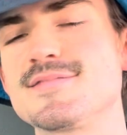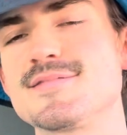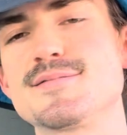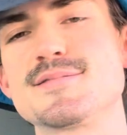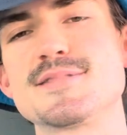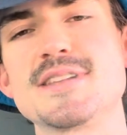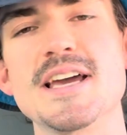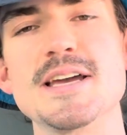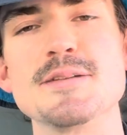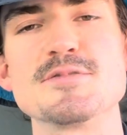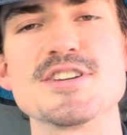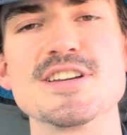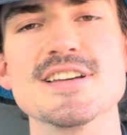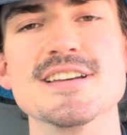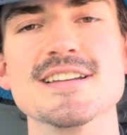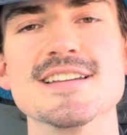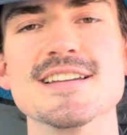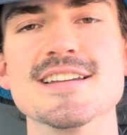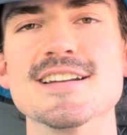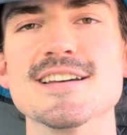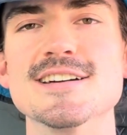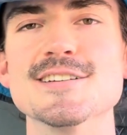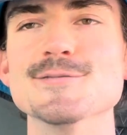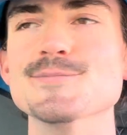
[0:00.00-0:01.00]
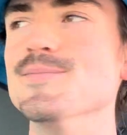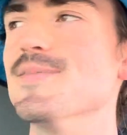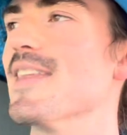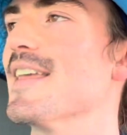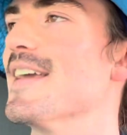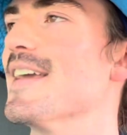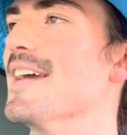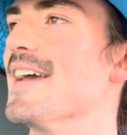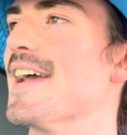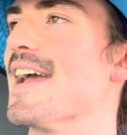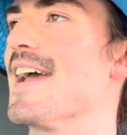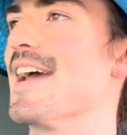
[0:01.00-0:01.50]
type shit, you know?
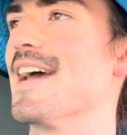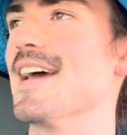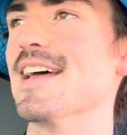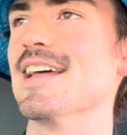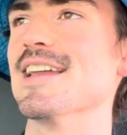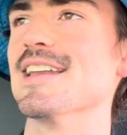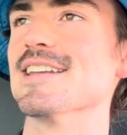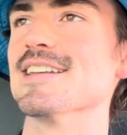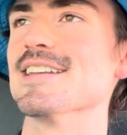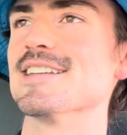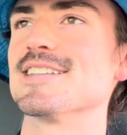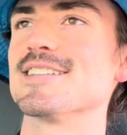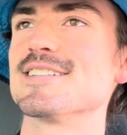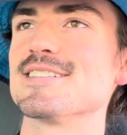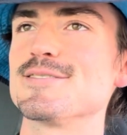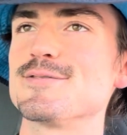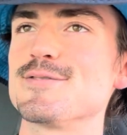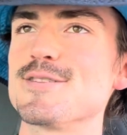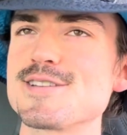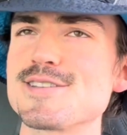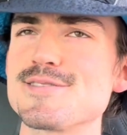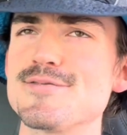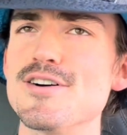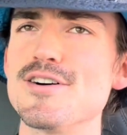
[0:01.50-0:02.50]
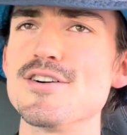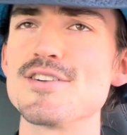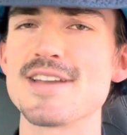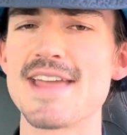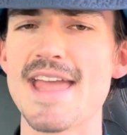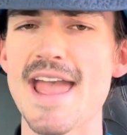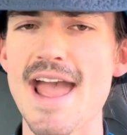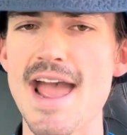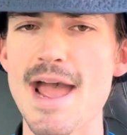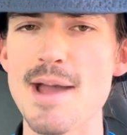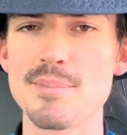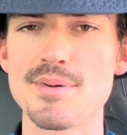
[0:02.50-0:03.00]
And first of all,
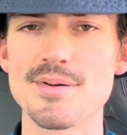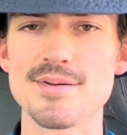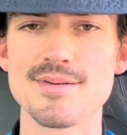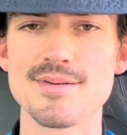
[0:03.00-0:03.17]
cap,